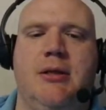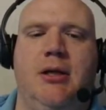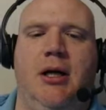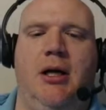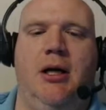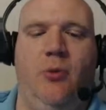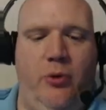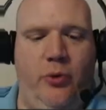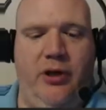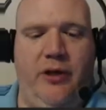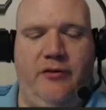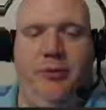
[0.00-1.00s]
We will
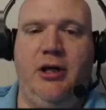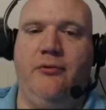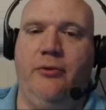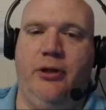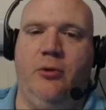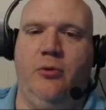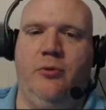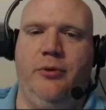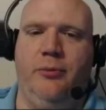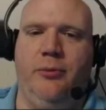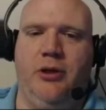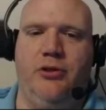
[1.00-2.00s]
have to be careful here, won't we?
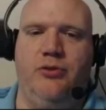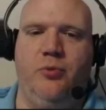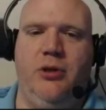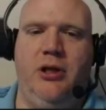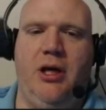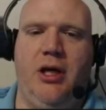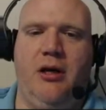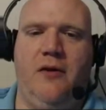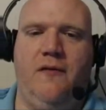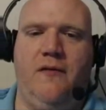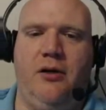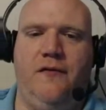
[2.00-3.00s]
Because we have
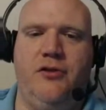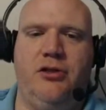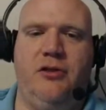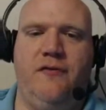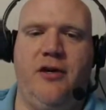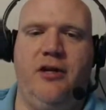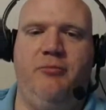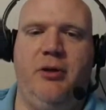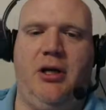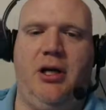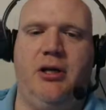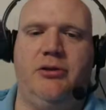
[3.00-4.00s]
an efficiency 5
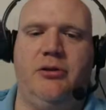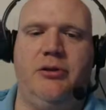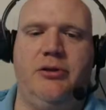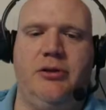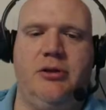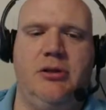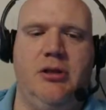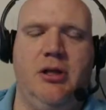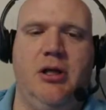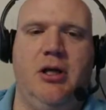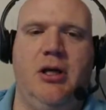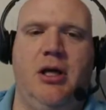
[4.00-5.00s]
pickaxe on us,
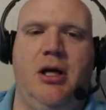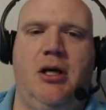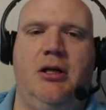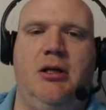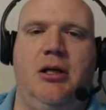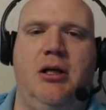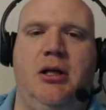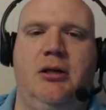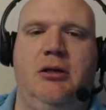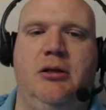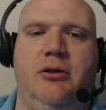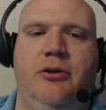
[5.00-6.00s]
and
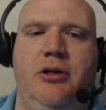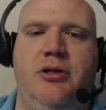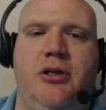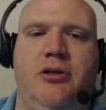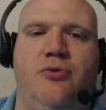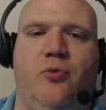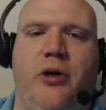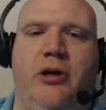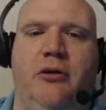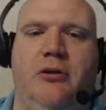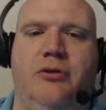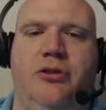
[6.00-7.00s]
this is
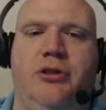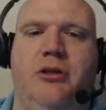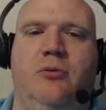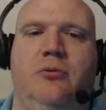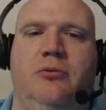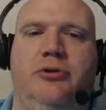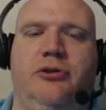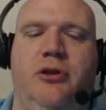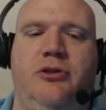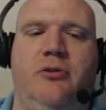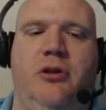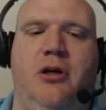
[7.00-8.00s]
regular stone, so
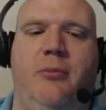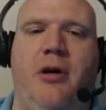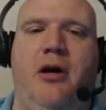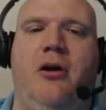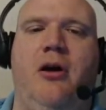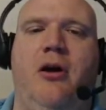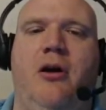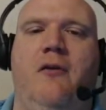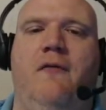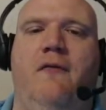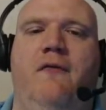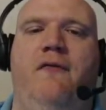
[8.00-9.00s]
it's going to come out
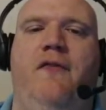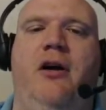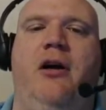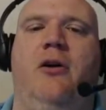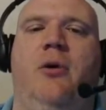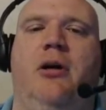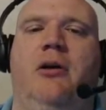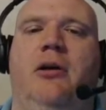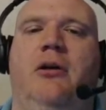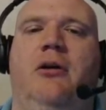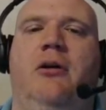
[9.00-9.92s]
very quickly.